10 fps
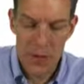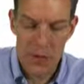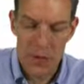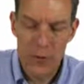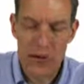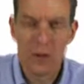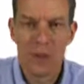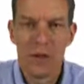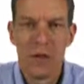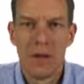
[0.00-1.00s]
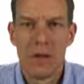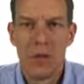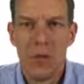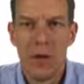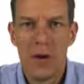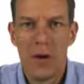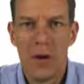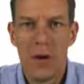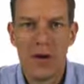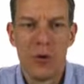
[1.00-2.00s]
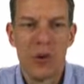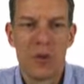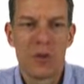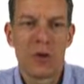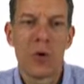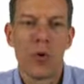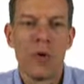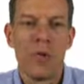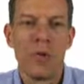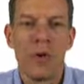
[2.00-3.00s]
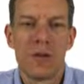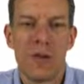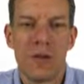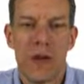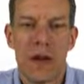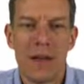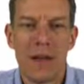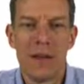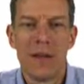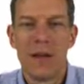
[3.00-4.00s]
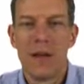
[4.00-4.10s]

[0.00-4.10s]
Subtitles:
the function where I look at the total effort that's provided